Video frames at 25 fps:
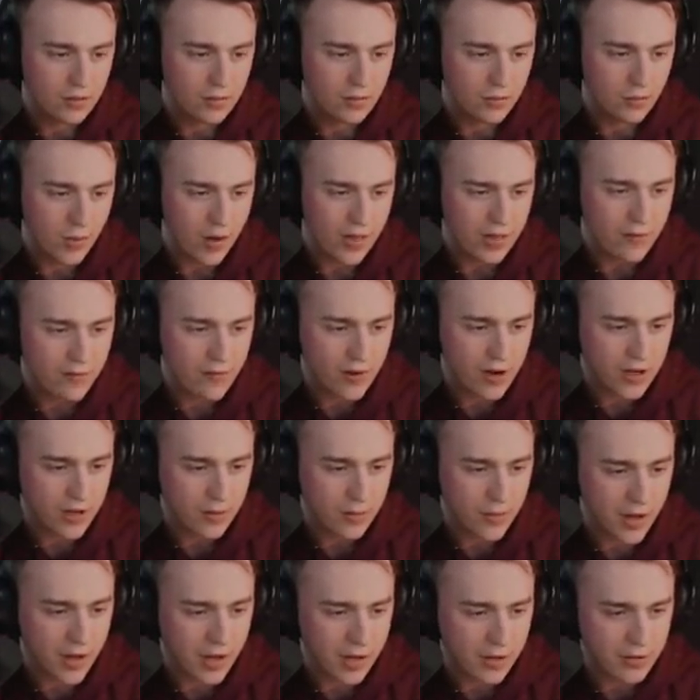Why the fuck am
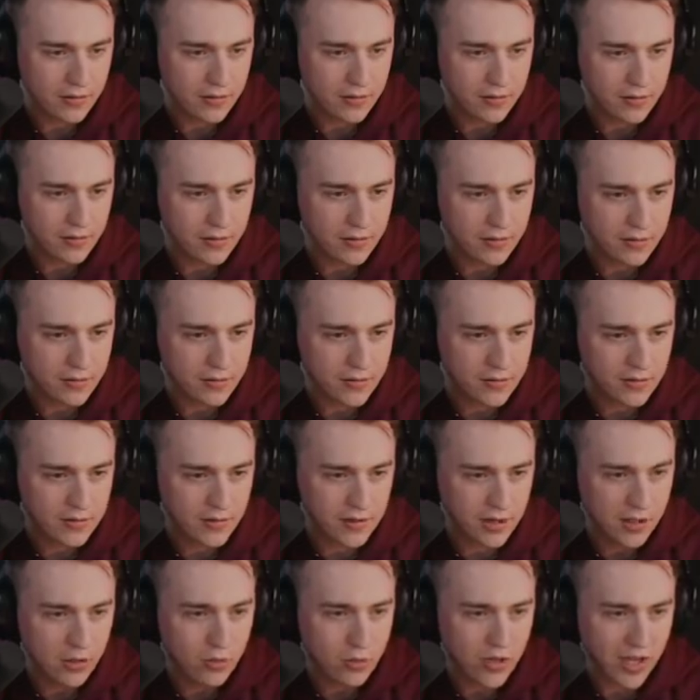I?
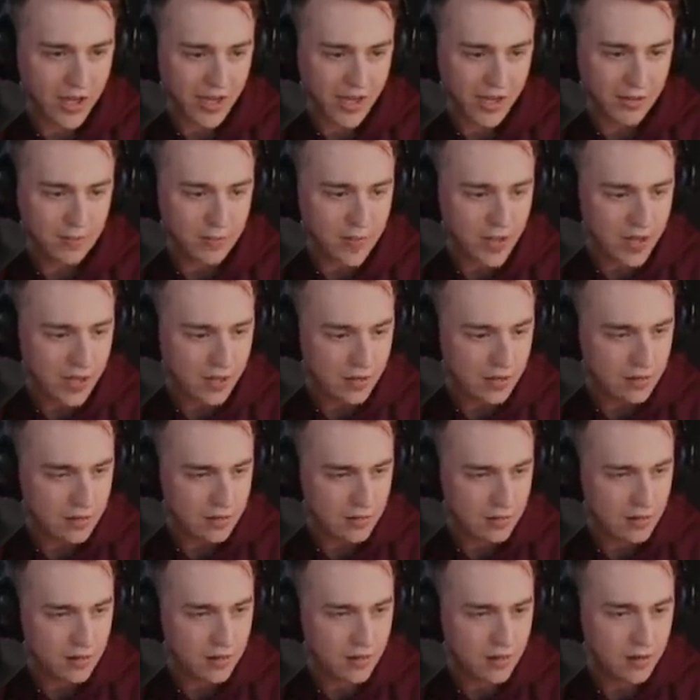Did you hit me?
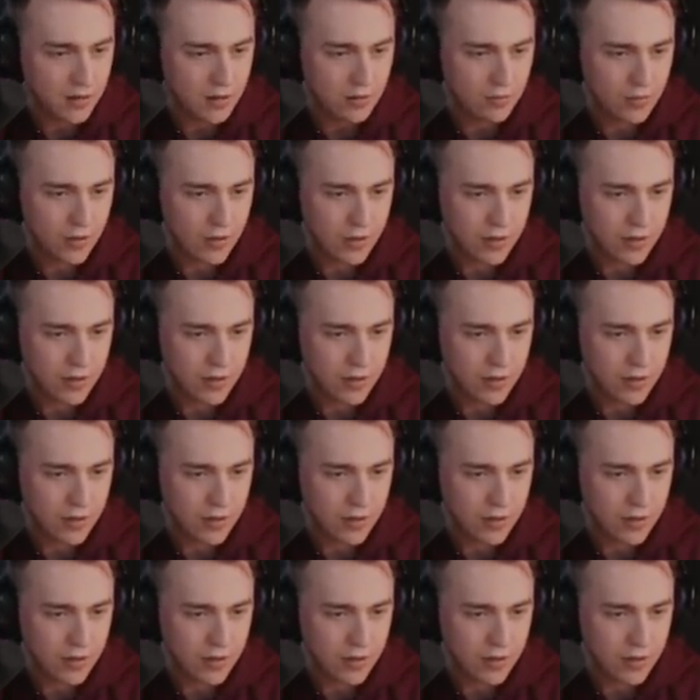With